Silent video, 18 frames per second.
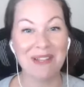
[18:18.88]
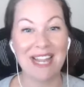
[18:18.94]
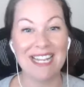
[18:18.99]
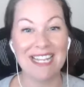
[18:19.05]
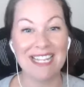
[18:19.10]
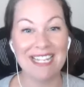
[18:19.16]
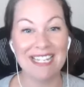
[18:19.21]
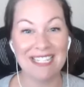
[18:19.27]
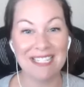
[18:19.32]
I
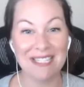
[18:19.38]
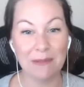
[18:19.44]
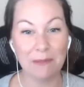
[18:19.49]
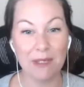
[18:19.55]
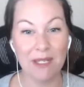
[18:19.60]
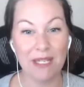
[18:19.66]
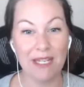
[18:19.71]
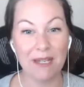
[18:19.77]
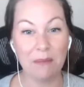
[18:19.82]
needed to
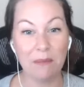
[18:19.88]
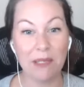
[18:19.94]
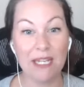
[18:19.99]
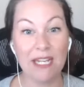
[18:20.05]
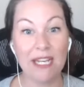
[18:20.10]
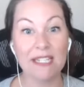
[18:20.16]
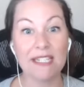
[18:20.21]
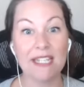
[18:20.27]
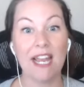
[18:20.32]
be
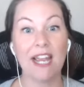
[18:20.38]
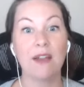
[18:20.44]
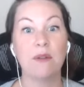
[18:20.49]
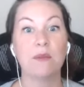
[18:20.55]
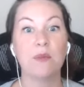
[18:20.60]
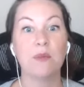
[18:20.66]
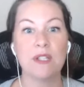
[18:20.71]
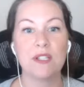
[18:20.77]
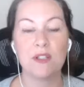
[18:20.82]
because I
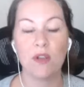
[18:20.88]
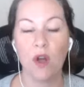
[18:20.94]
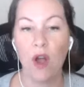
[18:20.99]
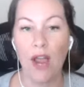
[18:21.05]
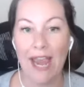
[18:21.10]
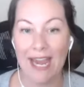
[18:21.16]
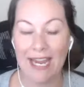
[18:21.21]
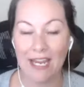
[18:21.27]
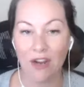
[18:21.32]
was
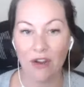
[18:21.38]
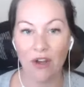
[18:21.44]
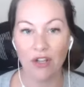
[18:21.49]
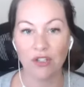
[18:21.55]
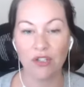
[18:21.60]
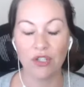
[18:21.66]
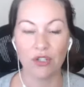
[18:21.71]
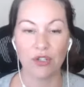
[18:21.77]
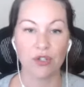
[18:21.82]
hanging
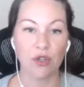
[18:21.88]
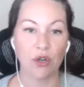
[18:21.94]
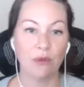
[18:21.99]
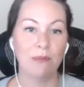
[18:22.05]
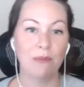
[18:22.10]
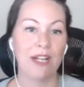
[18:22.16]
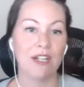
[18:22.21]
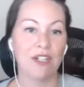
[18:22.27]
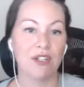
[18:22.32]
on to so
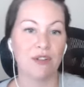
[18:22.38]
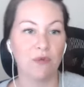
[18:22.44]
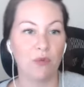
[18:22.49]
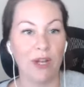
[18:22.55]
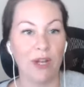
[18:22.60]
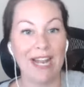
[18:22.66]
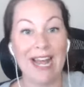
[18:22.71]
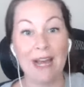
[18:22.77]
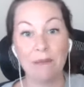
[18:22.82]
much of
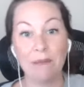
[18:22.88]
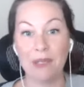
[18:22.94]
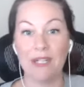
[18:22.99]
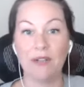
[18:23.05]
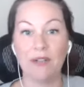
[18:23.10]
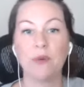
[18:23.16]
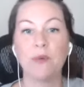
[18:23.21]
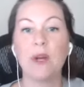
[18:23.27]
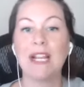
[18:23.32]
what
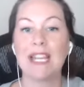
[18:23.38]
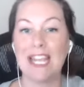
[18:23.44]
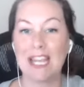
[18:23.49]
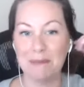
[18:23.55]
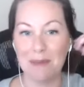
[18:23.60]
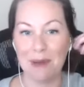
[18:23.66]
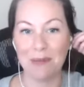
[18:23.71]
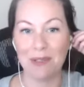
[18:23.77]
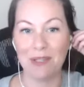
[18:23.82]
happened or what
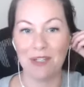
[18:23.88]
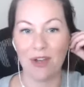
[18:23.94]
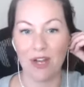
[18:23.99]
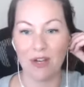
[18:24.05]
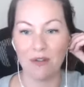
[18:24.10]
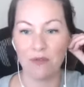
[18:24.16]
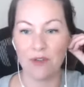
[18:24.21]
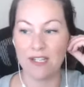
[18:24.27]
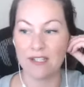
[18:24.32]
came up in the
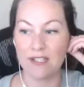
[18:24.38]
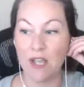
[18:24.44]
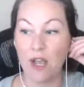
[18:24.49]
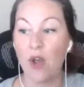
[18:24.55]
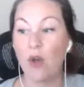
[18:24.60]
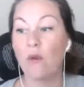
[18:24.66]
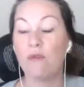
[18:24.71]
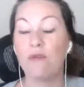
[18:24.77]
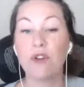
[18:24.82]
autumn phase
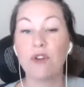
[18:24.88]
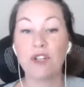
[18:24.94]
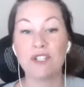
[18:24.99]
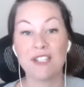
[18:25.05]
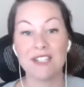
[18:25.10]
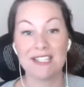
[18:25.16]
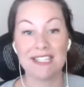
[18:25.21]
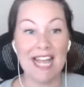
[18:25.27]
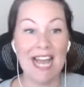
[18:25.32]

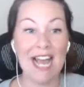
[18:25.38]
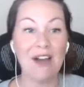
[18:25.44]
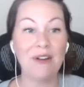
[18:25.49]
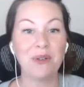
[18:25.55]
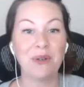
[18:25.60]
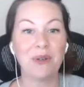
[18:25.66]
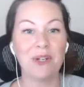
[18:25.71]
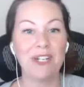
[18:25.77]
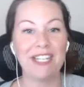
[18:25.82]
versus now
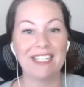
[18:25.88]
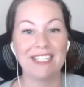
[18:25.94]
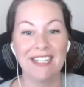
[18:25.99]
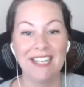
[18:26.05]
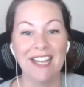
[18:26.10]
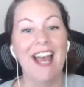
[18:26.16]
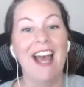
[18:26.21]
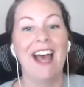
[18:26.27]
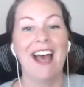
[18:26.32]
going,
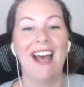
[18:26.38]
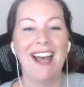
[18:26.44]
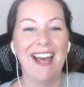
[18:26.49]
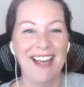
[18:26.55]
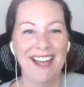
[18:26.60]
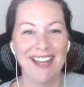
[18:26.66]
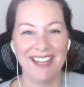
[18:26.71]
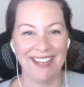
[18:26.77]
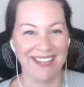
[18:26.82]

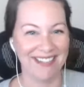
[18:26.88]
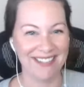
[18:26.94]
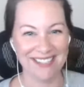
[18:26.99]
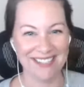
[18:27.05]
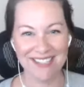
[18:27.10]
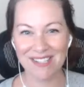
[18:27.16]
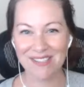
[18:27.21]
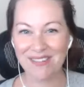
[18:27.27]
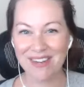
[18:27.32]

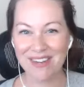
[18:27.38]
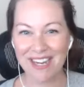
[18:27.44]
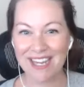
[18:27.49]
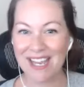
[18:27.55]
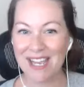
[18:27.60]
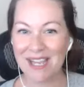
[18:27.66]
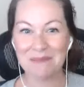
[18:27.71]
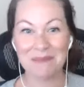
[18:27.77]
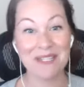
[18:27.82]
this is where I
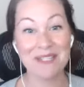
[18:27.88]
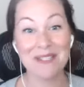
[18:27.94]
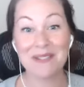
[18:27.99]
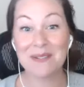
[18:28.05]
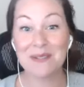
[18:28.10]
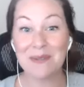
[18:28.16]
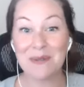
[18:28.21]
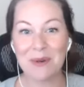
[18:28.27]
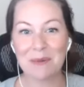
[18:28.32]
am. This
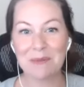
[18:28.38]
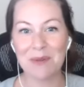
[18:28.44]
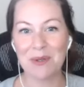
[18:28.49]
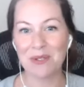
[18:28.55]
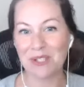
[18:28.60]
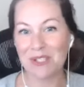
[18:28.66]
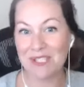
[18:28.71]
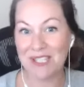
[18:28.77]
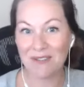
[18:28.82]
is normal.
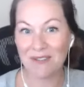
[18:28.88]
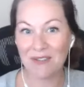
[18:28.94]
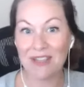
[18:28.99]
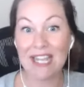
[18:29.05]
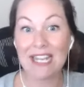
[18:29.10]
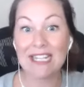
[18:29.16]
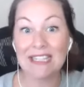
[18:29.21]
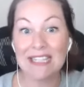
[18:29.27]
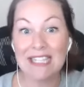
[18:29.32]
Just
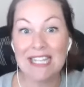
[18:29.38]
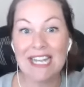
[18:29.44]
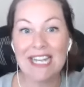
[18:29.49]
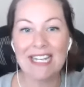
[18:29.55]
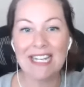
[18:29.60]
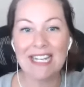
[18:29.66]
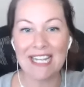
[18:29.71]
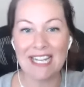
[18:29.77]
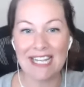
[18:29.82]

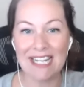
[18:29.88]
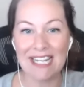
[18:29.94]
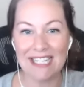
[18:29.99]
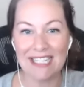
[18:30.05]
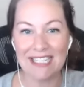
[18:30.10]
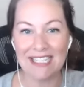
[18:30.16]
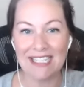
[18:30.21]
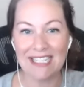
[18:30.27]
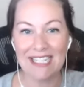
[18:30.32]
lean
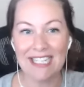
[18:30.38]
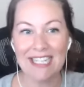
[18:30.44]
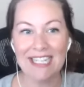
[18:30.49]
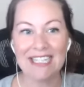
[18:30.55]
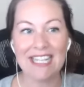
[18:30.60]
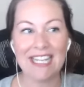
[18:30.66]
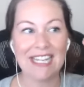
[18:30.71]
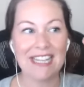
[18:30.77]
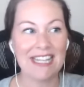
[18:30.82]
in,
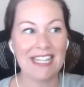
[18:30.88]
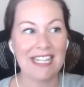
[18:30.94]
like